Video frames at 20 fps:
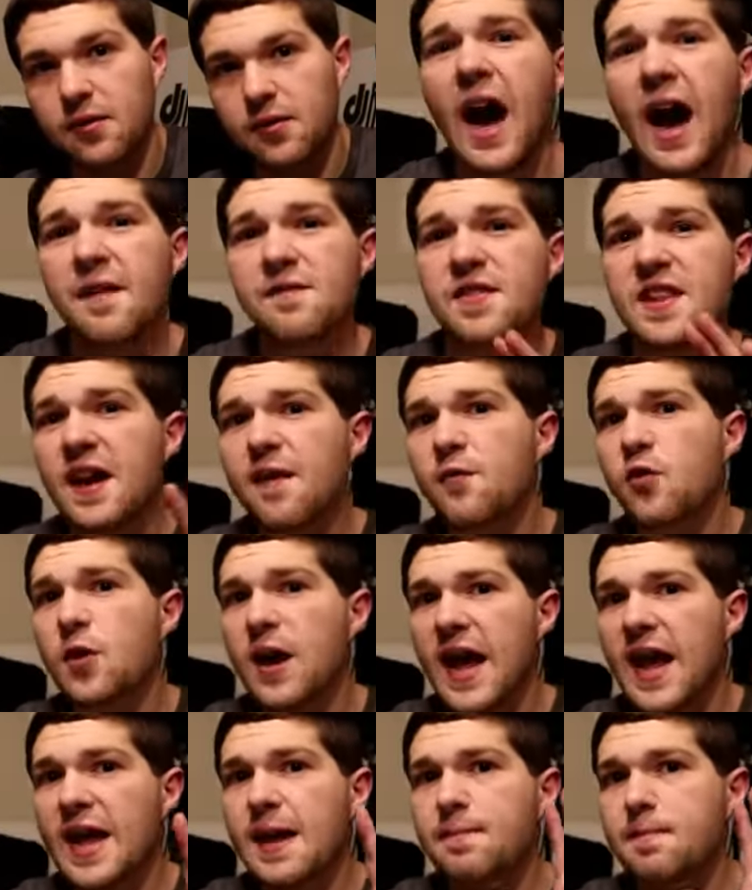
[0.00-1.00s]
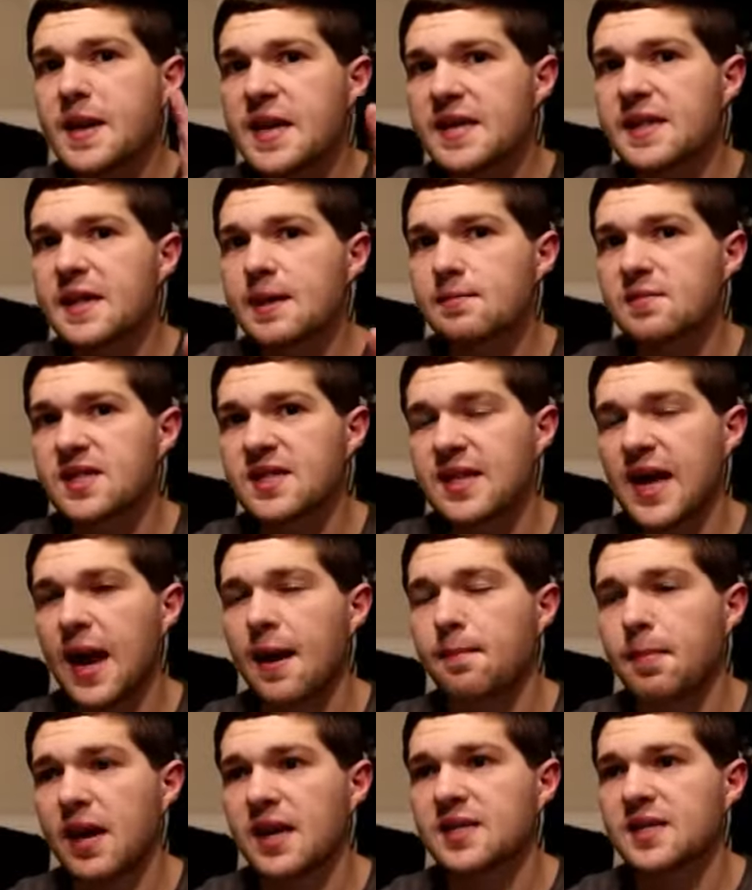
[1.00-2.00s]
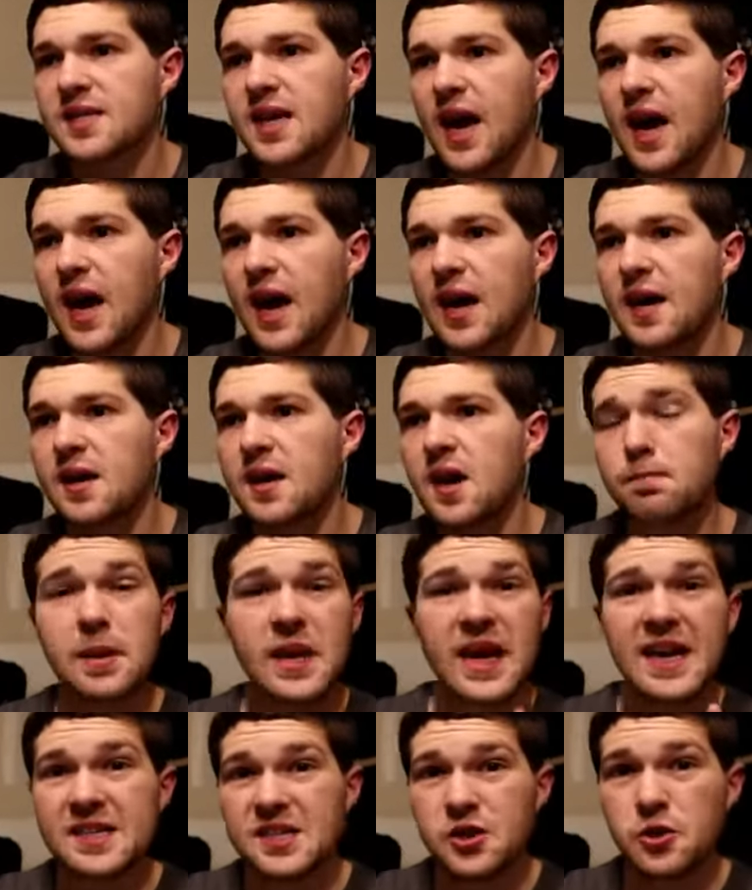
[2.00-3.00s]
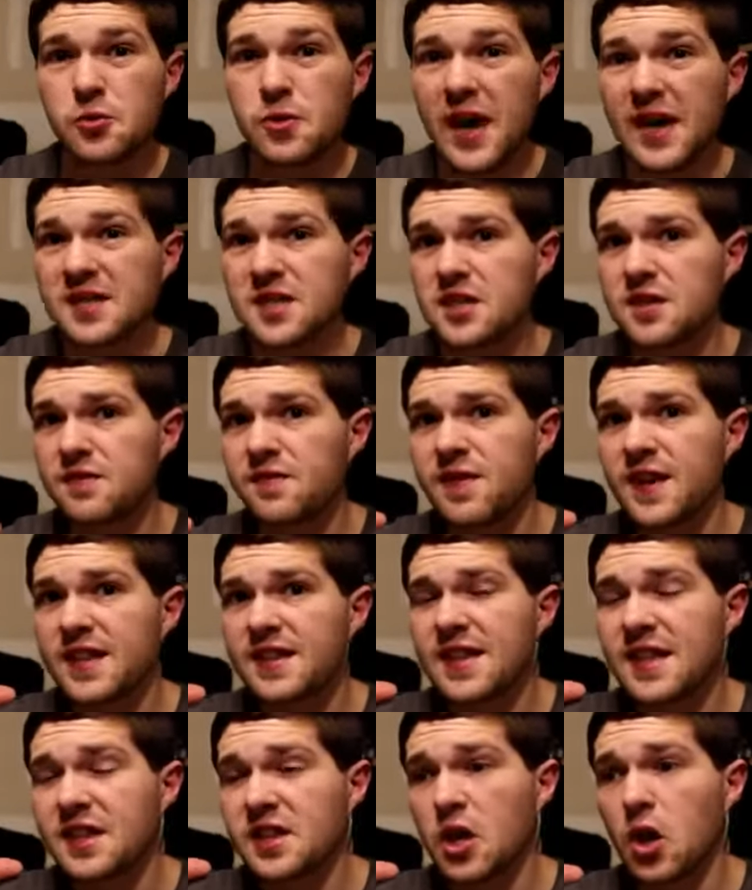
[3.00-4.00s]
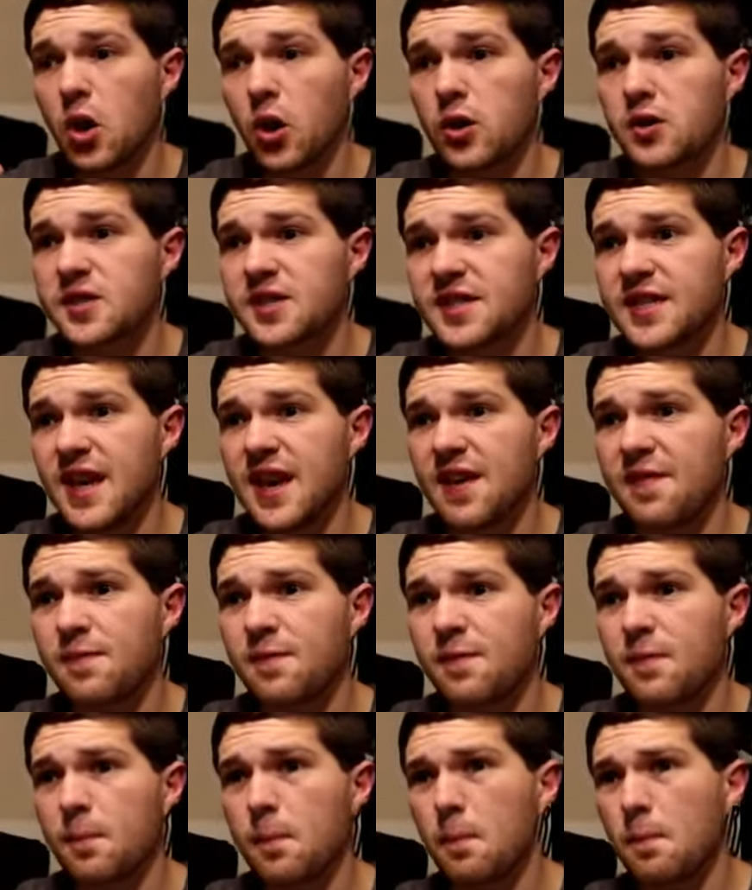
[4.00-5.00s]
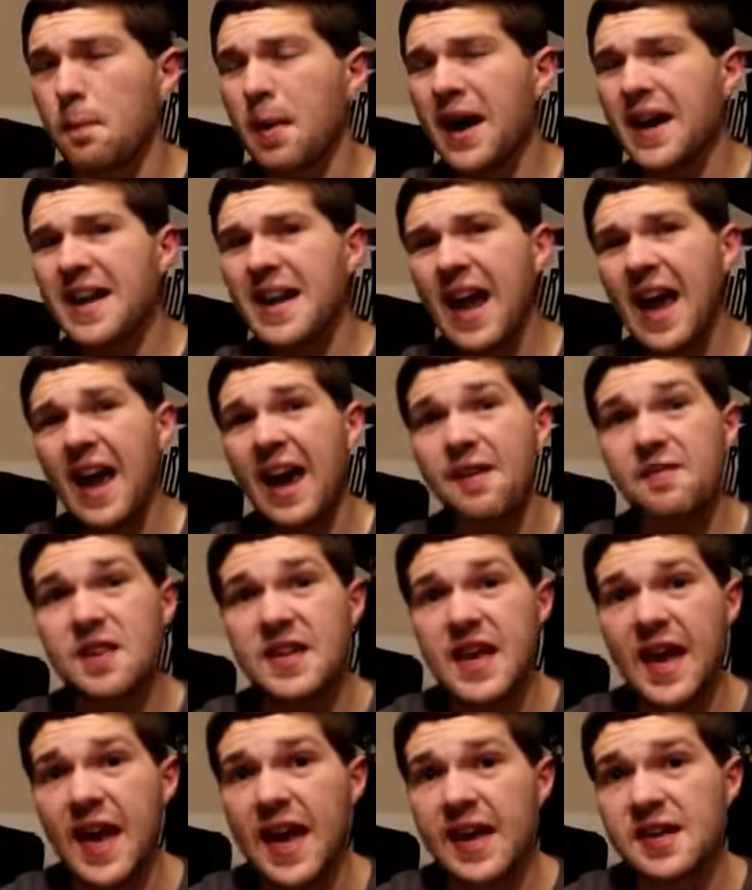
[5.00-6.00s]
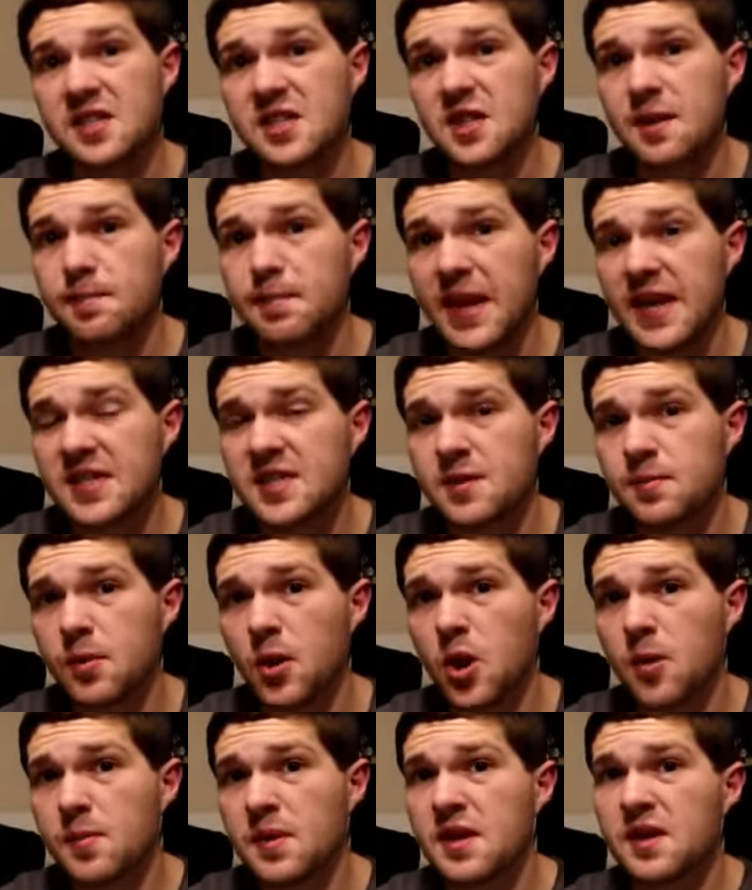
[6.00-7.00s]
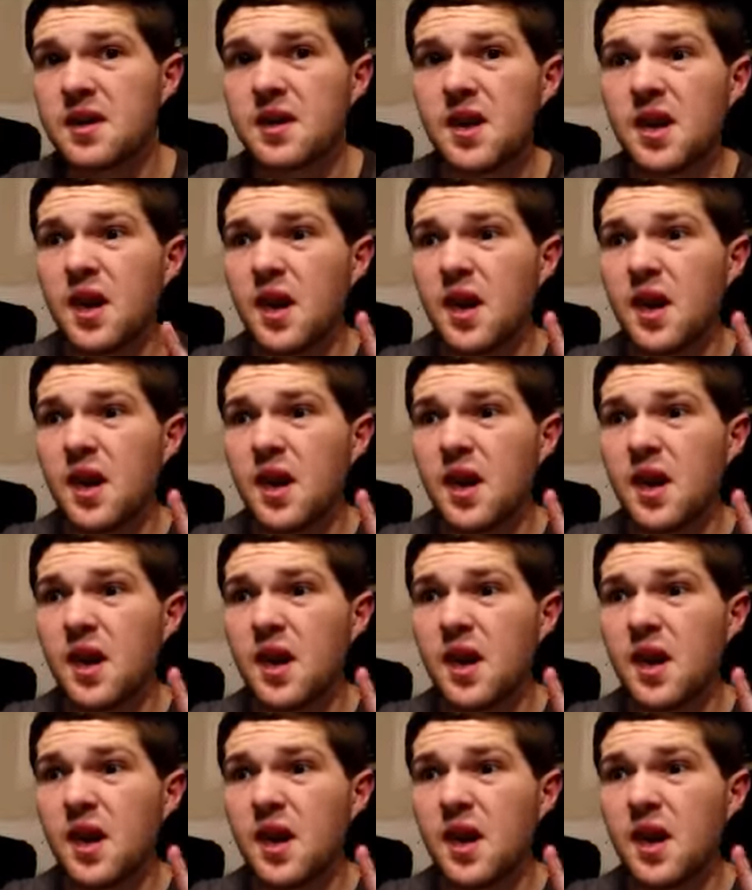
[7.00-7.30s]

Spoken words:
I've never A/B'd them side by side, but I do actually think that the RCF might have the edge in the bass department.